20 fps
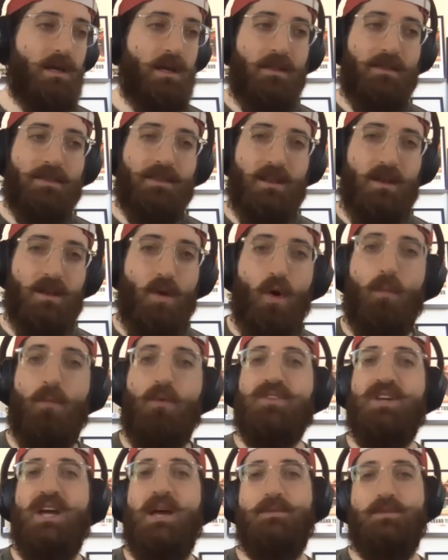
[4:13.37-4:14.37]
the
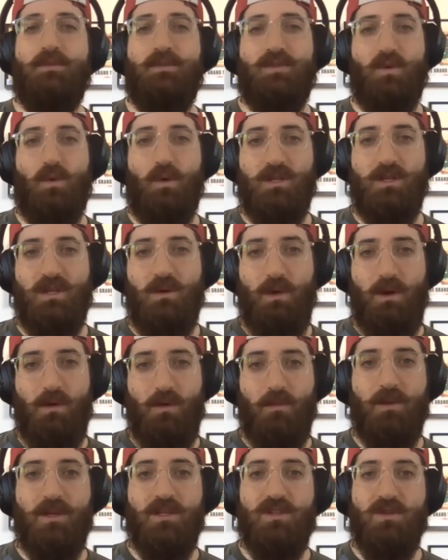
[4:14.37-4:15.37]
normal types of stories that we
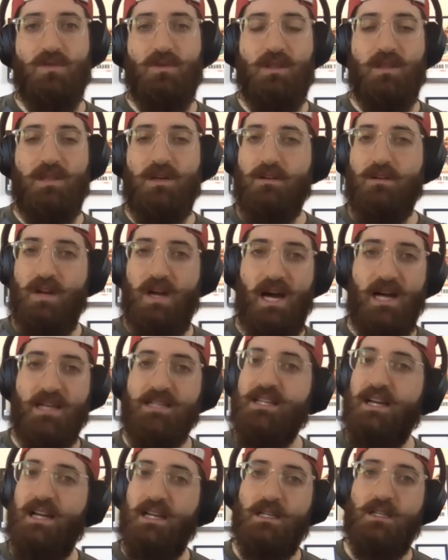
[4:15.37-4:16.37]
would be doing that are not
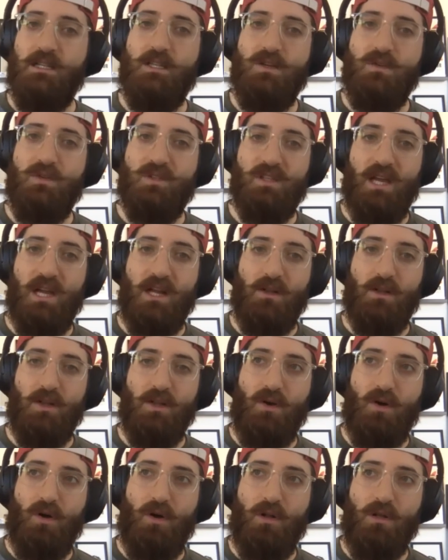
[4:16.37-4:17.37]
tied to the news cycle at
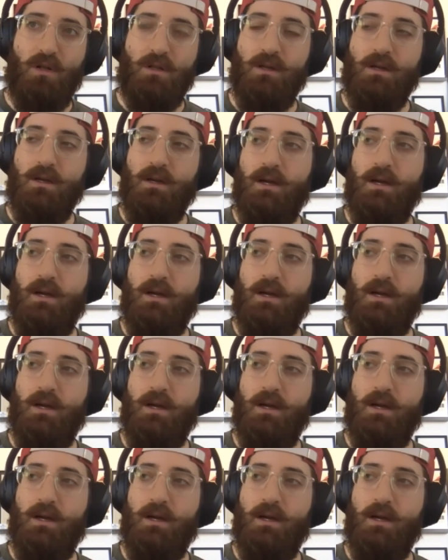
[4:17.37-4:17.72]
all,